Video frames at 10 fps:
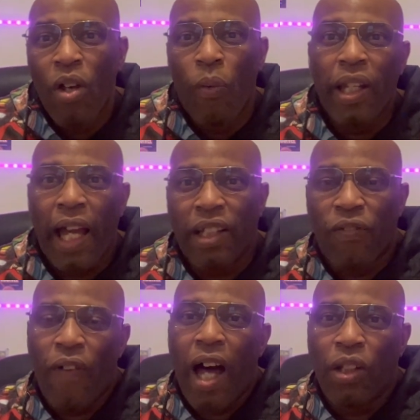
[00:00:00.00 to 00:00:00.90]
We like to
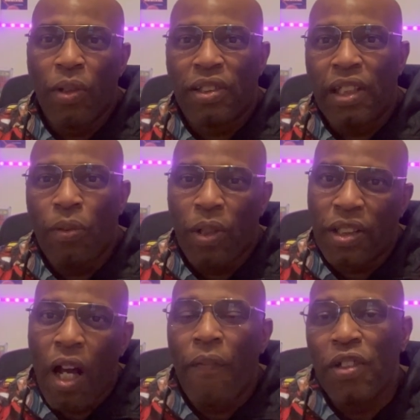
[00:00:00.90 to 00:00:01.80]
follow and see which
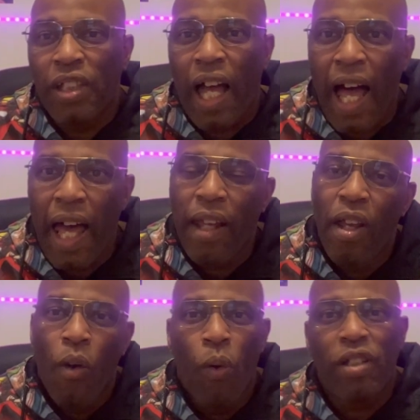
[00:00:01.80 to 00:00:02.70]
covers are hot,
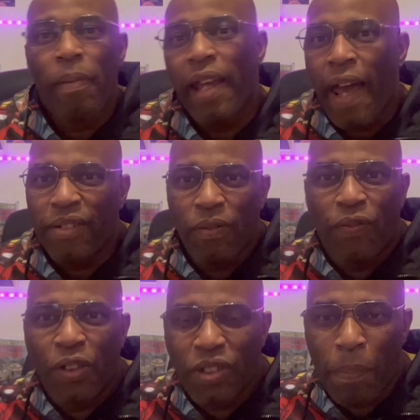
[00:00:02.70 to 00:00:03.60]
which may have some
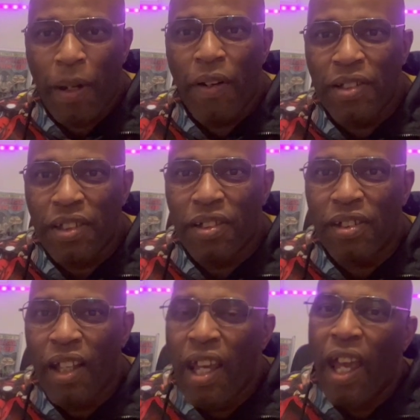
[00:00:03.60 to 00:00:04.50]
first
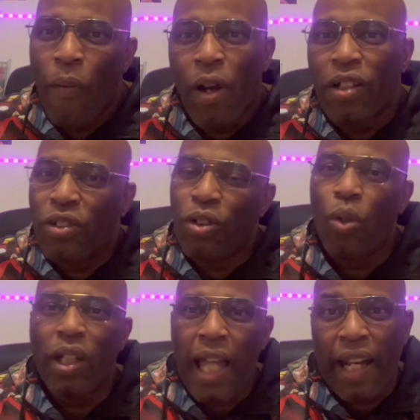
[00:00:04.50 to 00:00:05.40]
appearances, and we also
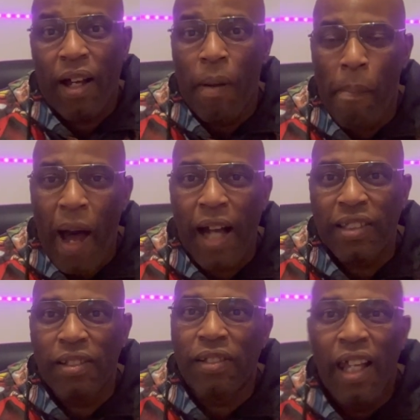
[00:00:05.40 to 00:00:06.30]
do a lot of
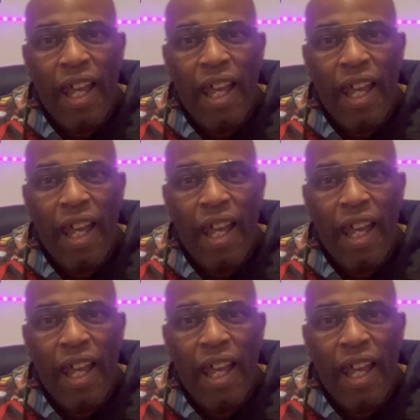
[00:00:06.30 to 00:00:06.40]
unboxings.